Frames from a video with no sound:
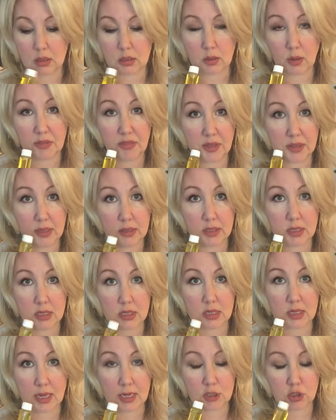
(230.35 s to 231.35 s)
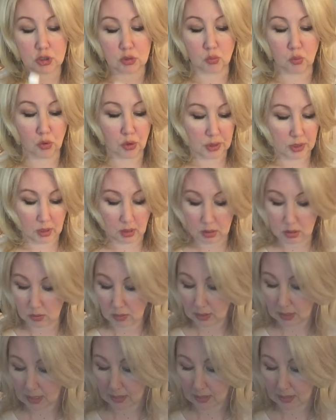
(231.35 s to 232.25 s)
So I think that this is actually working. So I